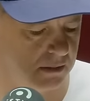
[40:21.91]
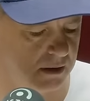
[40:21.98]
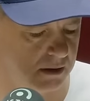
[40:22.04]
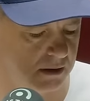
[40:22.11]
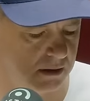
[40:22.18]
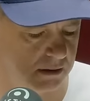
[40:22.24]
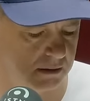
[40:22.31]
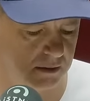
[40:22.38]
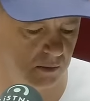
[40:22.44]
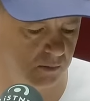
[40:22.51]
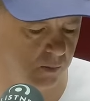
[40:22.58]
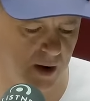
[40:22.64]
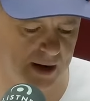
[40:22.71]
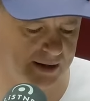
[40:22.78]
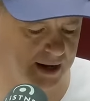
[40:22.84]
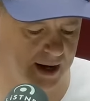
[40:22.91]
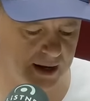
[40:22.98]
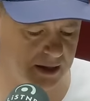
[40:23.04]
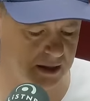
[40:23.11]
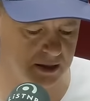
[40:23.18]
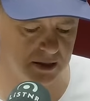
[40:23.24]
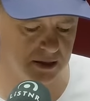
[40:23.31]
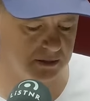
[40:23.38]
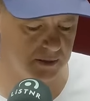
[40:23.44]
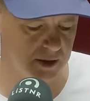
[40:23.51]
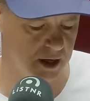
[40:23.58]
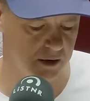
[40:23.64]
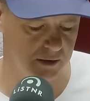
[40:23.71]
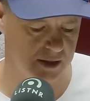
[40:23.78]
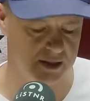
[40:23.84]
the, the one-dayers,
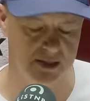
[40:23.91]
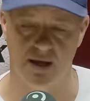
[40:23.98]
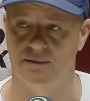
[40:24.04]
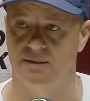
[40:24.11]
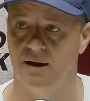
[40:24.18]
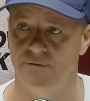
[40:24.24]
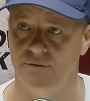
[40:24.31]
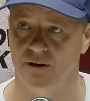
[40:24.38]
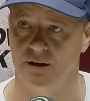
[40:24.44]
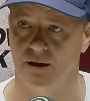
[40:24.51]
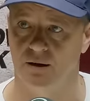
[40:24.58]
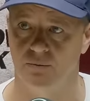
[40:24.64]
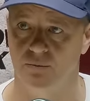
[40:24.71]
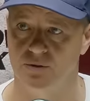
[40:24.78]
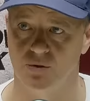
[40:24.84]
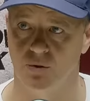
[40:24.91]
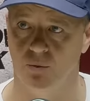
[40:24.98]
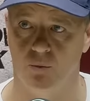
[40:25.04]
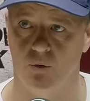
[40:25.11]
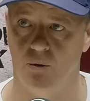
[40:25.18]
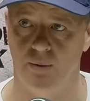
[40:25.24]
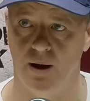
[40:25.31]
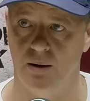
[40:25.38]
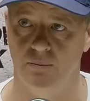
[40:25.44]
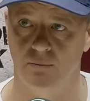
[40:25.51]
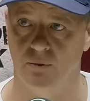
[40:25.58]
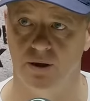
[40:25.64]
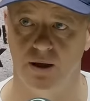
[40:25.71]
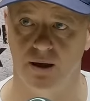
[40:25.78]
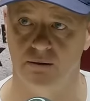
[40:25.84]
you know, in South Africa, which are a warm-up,
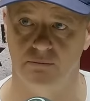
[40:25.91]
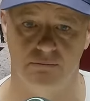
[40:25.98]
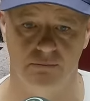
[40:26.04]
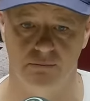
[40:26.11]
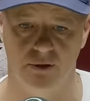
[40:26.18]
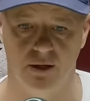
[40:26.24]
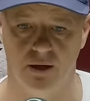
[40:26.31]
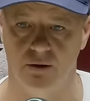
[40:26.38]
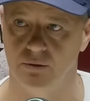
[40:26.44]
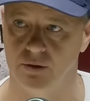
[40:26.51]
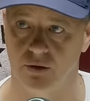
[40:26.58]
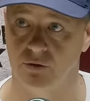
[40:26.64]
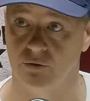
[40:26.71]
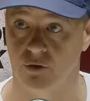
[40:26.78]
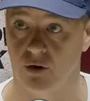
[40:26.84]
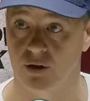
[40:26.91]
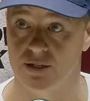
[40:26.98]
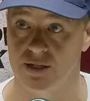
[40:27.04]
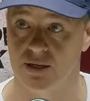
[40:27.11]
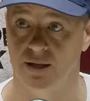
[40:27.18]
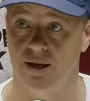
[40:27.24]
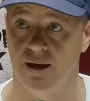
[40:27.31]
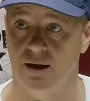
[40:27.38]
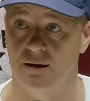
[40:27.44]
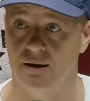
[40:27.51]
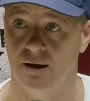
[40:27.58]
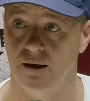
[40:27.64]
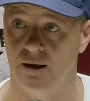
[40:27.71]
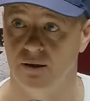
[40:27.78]
and we had, you know, a lot of guys sit out.